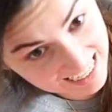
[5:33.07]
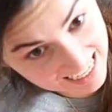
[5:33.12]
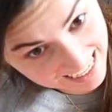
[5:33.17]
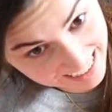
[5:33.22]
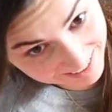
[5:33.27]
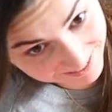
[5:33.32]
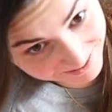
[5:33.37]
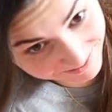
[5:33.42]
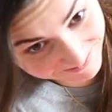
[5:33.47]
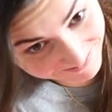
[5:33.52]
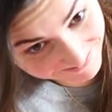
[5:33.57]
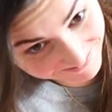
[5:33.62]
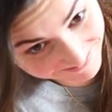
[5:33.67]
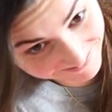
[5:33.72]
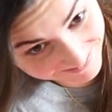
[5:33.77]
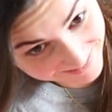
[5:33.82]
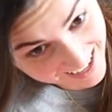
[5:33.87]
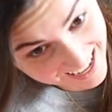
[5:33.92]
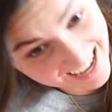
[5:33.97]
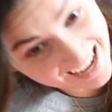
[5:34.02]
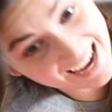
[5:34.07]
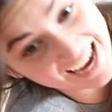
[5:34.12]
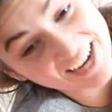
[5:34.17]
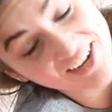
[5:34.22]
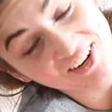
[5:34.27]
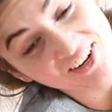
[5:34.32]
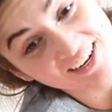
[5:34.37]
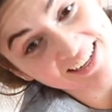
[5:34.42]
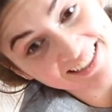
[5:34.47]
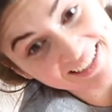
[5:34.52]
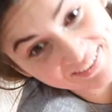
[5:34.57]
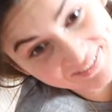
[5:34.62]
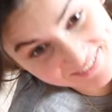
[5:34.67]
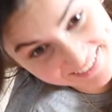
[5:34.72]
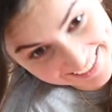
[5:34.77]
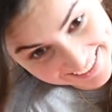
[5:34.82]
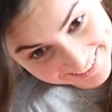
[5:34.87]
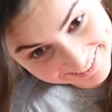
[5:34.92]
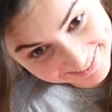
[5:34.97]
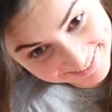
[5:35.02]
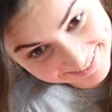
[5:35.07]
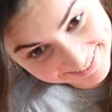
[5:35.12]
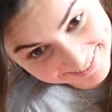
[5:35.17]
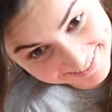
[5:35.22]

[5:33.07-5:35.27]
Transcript: knee and you're going to lift it.